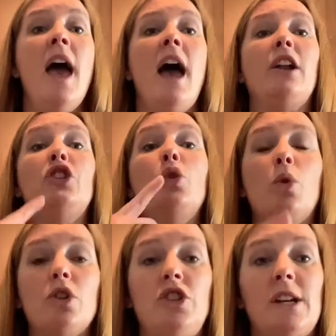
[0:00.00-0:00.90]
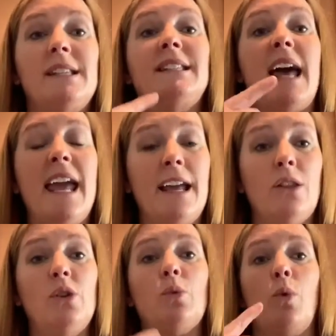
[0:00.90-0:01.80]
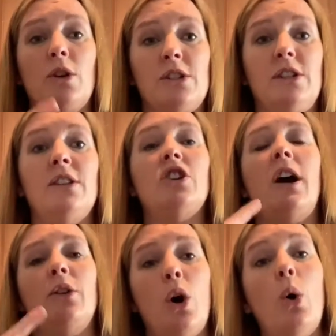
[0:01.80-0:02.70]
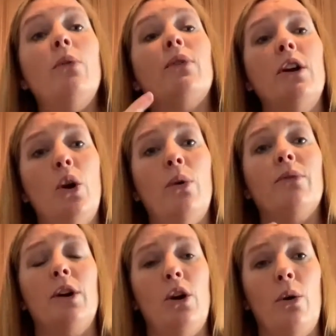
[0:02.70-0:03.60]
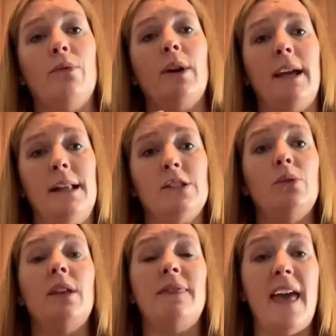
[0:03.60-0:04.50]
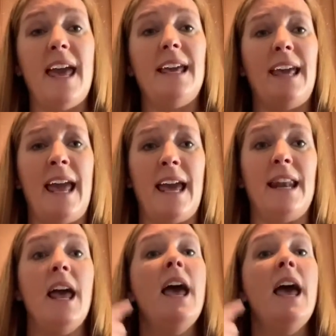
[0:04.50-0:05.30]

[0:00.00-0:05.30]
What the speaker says: and you're just saying those words to the child over and over and over again so that they can